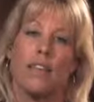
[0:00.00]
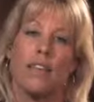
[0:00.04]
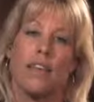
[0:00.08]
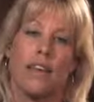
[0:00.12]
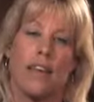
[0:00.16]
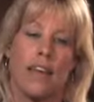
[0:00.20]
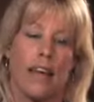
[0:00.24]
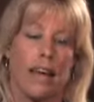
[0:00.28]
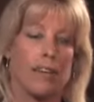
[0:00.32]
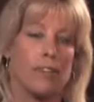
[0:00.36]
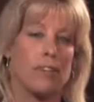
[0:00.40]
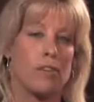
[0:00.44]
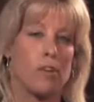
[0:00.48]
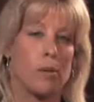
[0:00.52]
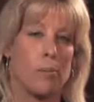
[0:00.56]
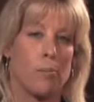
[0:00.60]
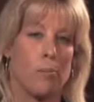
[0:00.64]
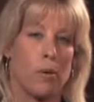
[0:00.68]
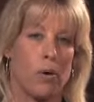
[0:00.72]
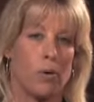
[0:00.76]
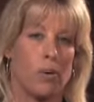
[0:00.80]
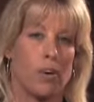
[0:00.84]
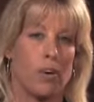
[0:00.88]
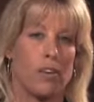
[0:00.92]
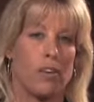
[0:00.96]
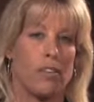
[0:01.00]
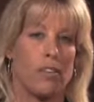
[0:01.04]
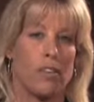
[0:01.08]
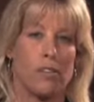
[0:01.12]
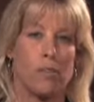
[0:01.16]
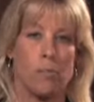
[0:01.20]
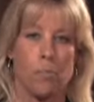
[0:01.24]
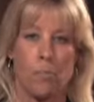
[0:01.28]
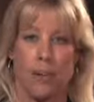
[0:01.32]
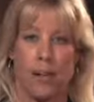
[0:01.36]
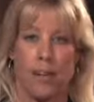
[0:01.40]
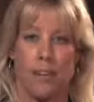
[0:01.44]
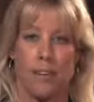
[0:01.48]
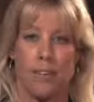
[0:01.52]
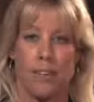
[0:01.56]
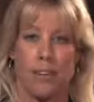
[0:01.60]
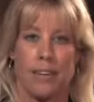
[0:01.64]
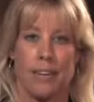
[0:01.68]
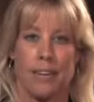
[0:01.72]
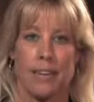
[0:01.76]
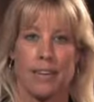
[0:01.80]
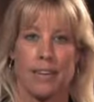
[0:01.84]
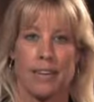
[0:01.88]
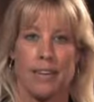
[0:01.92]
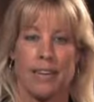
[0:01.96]
The next component of this
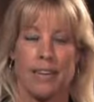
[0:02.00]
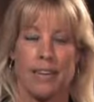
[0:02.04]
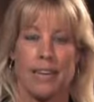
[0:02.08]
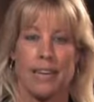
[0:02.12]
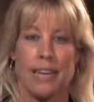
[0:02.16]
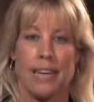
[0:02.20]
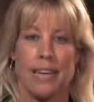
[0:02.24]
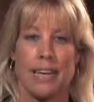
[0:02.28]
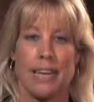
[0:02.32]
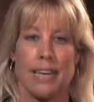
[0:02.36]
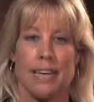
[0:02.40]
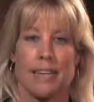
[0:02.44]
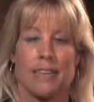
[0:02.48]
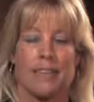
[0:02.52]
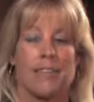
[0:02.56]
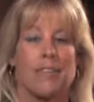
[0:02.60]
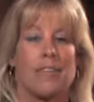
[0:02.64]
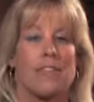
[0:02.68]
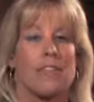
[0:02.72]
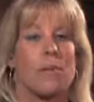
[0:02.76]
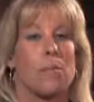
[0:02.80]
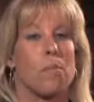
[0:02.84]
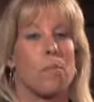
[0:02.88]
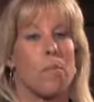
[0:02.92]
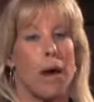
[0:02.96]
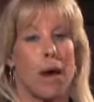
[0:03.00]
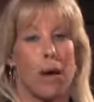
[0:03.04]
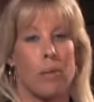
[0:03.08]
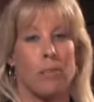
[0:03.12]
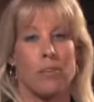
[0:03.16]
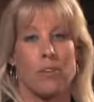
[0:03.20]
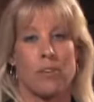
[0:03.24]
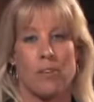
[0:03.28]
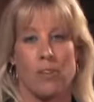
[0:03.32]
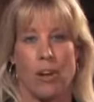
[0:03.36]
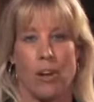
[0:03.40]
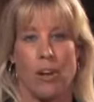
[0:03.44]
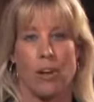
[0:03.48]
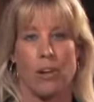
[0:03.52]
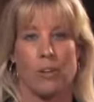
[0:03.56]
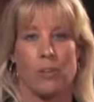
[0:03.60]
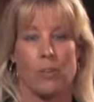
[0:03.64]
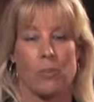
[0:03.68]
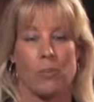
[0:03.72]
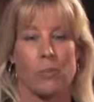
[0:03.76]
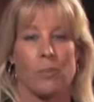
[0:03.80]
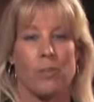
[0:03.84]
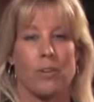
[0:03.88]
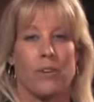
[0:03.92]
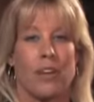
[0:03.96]
blessing is that the moms and
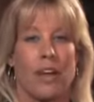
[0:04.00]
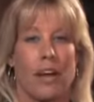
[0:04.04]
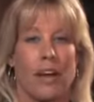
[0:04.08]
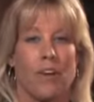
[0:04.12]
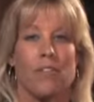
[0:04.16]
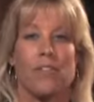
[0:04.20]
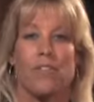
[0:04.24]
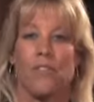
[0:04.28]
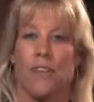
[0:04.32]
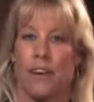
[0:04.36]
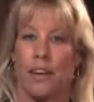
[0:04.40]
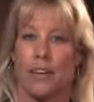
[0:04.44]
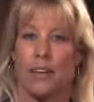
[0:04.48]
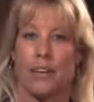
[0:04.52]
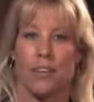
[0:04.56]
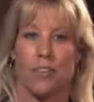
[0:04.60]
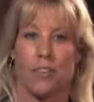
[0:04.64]
daughters will now find